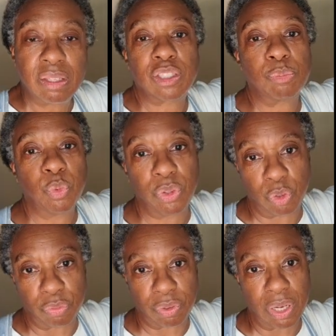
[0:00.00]
smooth it
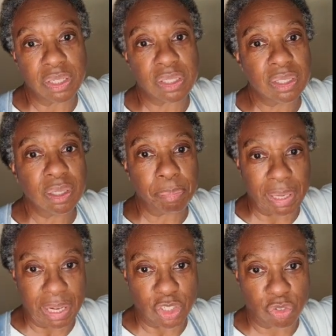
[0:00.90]
over. I just need a
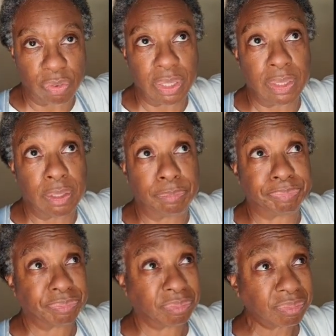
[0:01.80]
patch right now
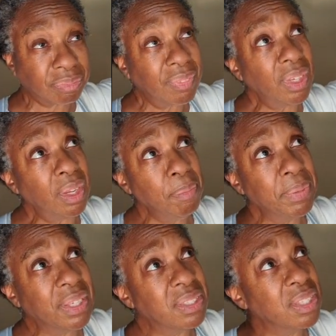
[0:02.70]

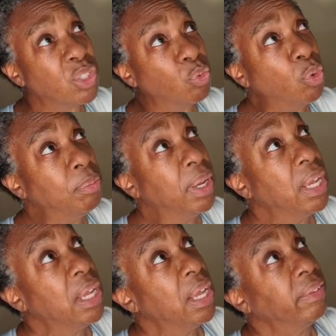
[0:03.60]
because this room,
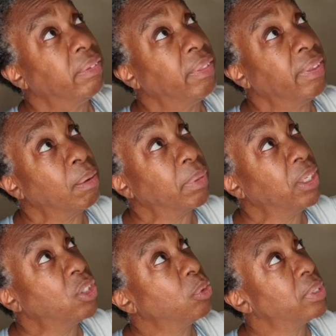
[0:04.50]
the other thing I'm going
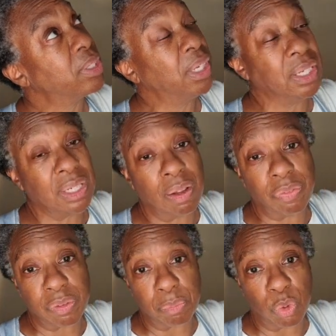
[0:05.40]
to do is take down
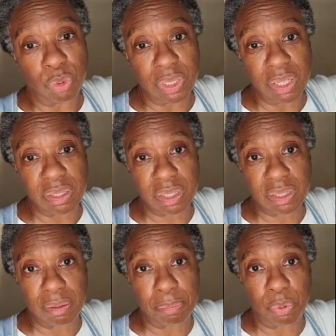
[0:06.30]
the moldings at
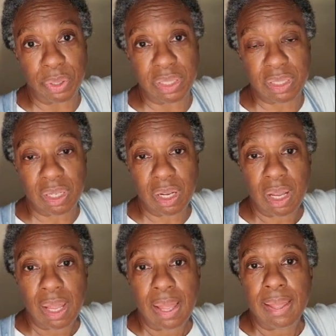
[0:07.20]
some point
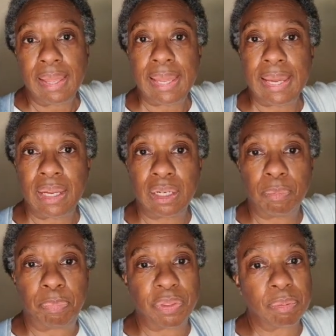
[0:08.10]

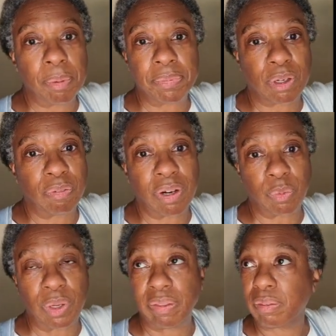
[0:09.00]
and put them up the correct
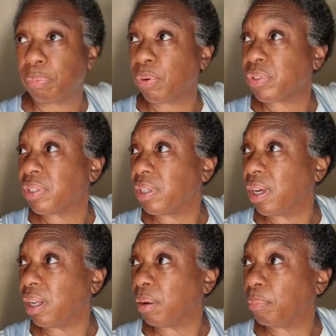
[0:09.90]
way. The person
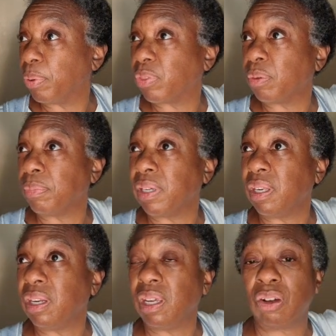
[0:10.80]
that put them
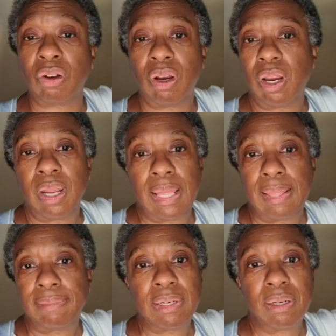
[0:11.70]
in here,
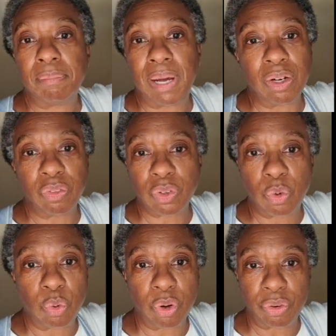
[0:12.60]
they didn't miter the
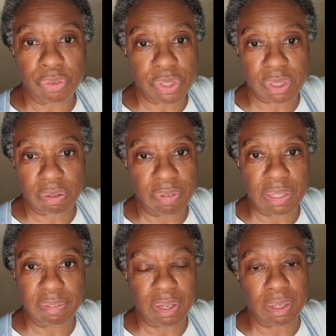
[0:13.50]
corners or
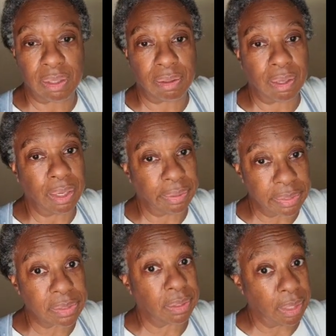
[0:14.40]
anything, and at
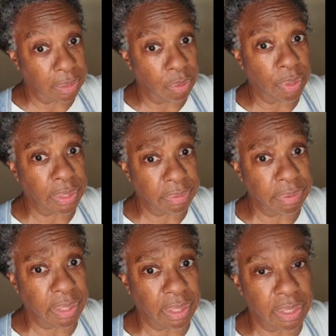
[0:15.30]
least I know how to do
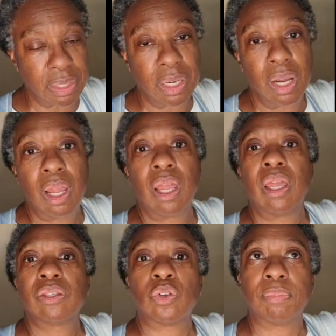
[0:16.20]
that.
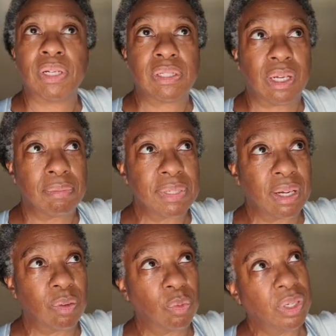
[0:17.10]
So I'm going to take them
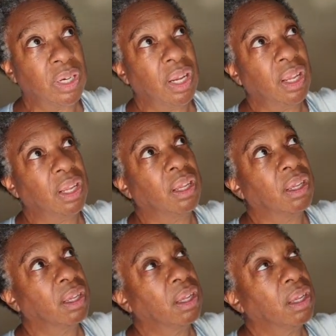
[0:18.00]
down one day,
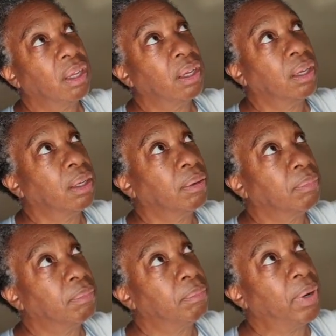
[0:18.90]

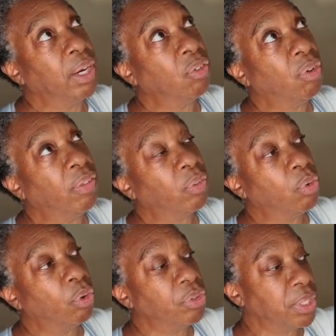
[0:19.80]
miter all the
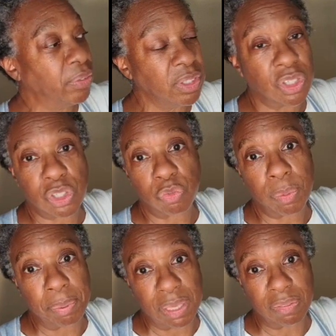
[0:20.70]
corners, and then just
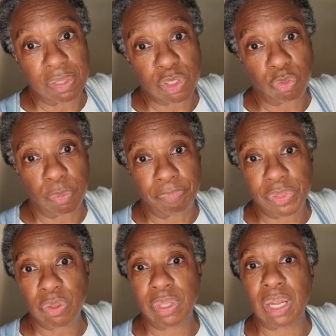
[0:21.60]
repaint this room.
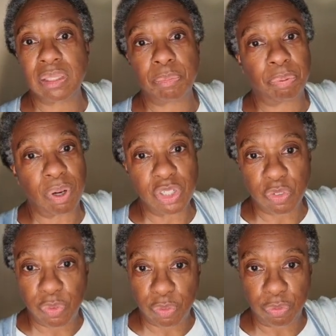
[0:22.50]
So that's a project
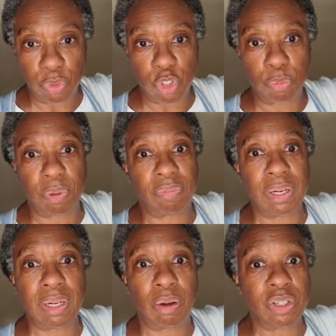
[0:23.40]
for the future, but right
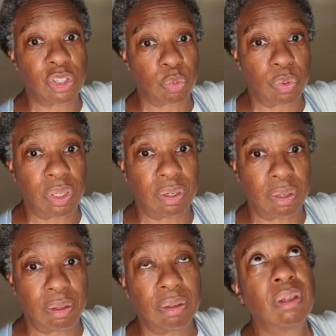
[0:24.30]
now I just want to